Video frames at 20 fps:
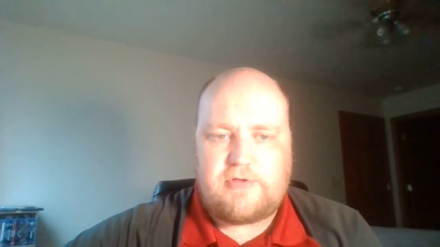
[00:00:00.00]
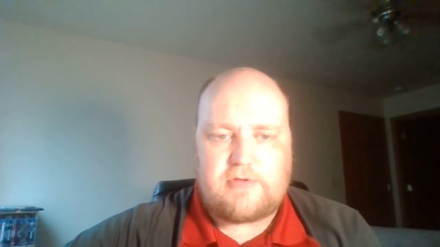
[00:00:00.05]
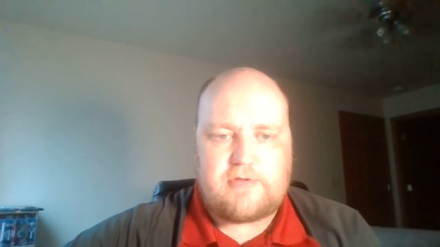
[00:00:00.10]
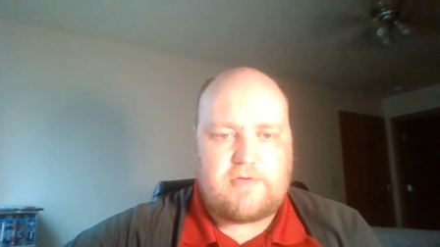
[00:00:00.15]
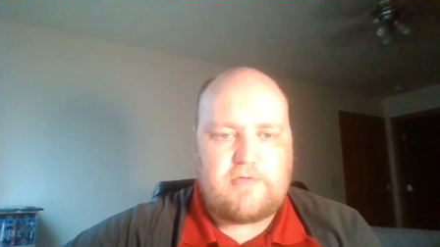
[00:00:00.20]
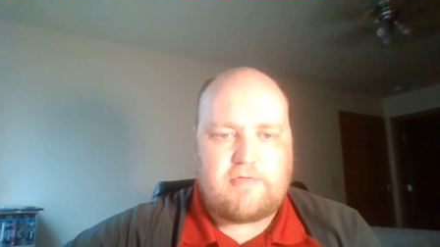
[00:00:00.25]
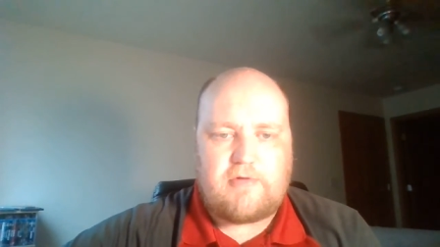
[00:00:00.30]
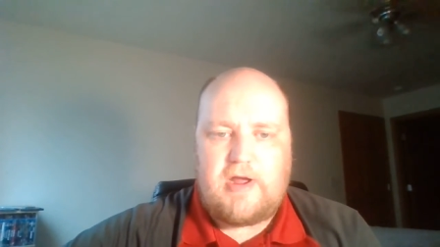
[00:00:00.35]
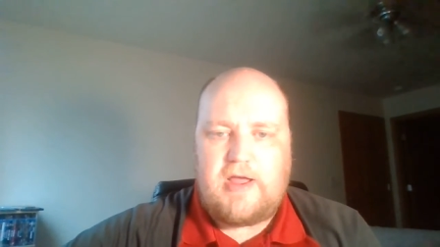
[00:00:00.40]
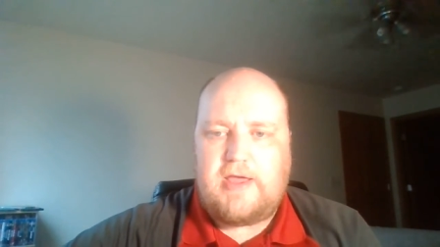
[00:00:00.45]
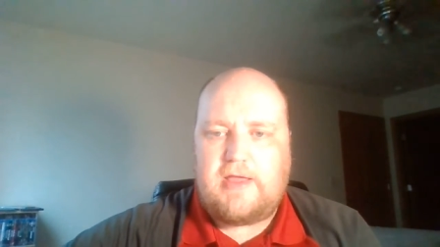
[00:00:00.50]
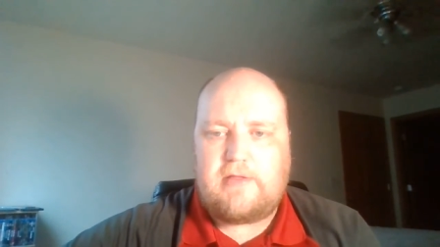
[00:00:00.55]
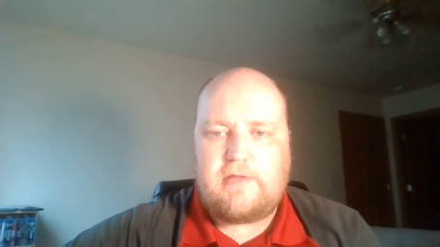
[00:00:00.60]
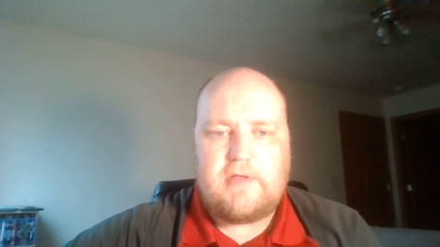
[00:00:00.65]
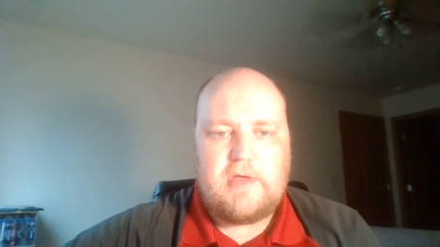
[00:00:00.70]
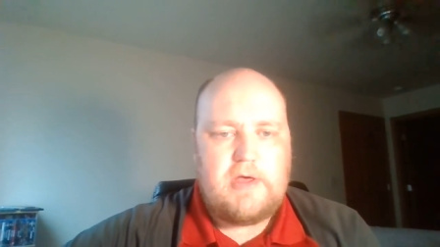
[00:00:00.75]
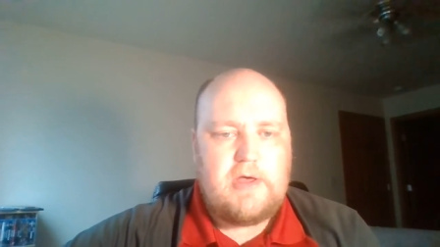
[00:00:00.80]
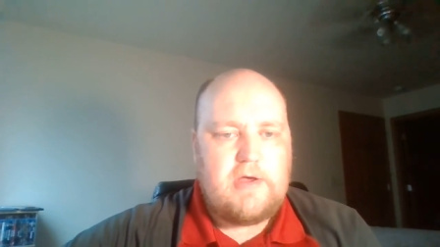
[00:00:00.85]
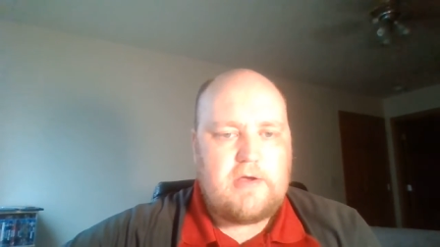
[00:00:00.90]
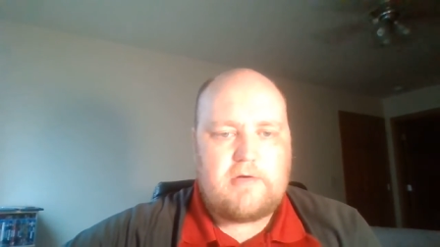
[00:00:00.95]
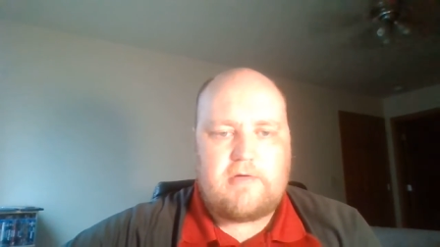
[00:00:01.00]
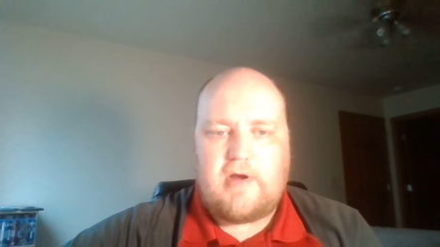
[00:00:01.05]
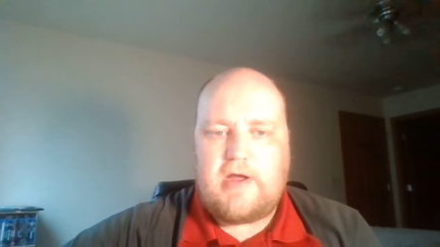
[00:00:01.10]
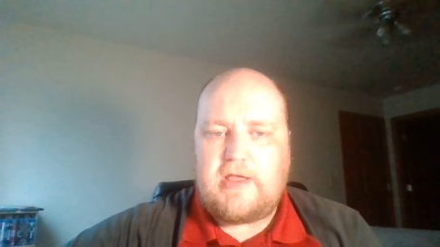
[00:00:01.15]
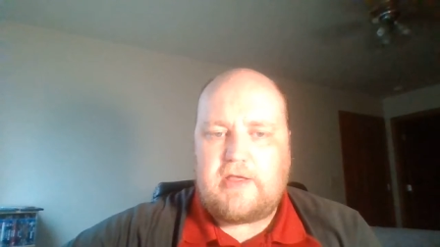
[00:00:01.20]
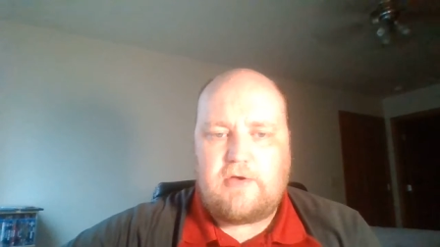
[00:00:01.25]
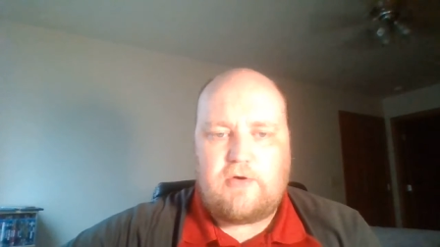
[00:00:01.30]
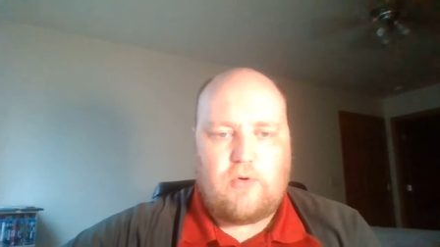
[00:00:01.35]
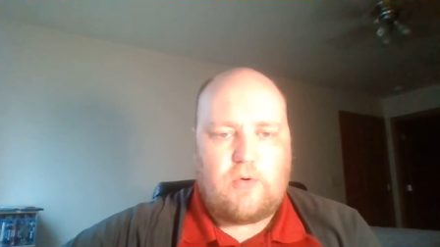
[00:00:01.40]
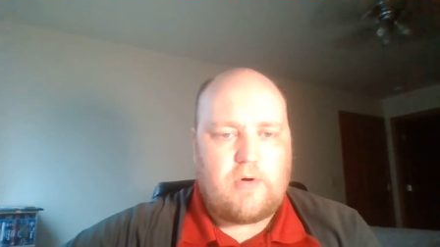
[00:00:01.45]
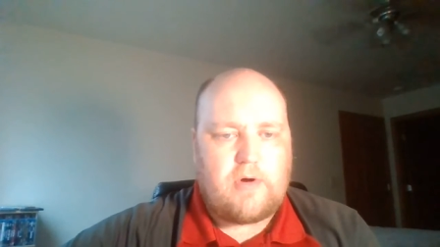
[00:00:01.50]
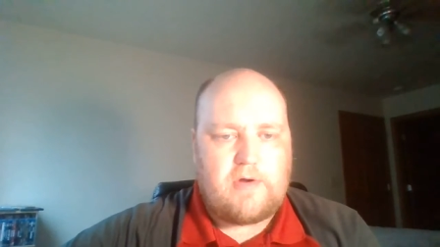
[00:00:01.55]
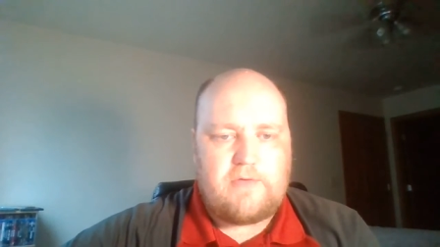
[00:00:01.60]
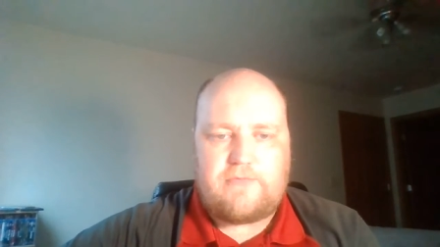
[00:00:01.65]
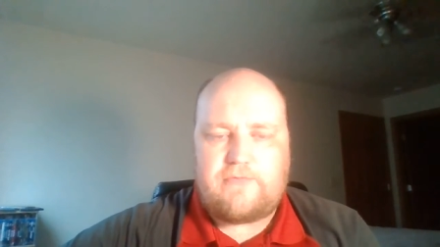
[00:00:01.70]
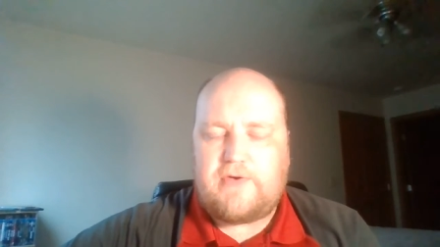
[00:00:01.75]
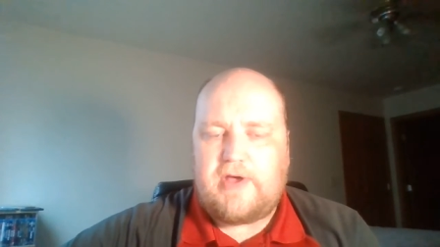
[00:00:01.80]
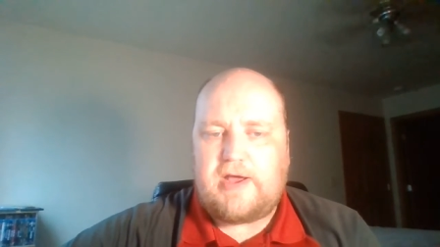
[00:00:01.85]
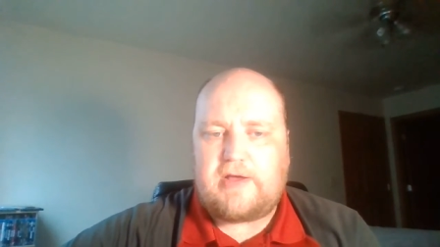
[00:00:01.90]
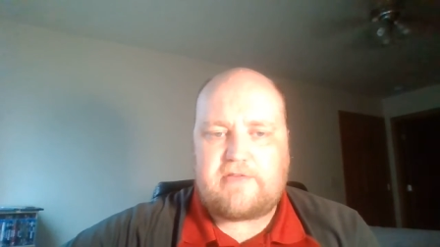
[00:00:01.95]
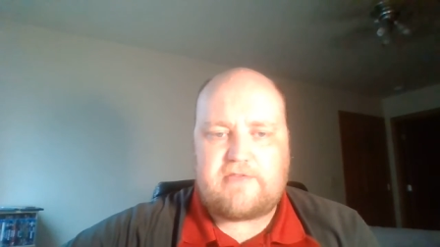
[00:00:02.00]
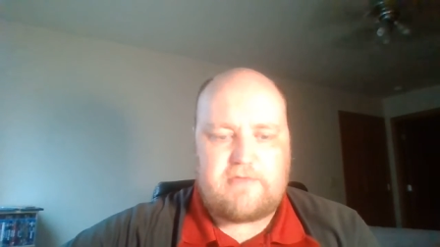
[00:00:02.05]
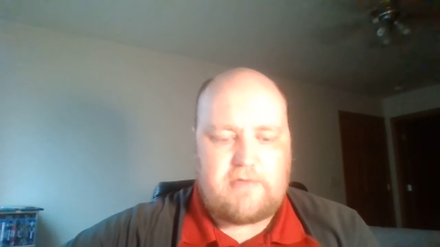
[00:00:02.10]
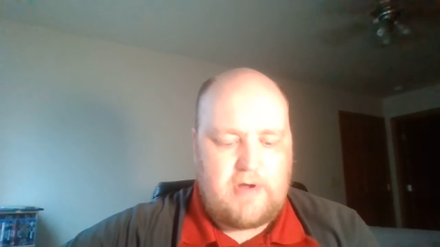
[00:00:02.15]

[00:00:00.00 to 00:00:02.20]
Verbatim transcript: Just great, great gore effects,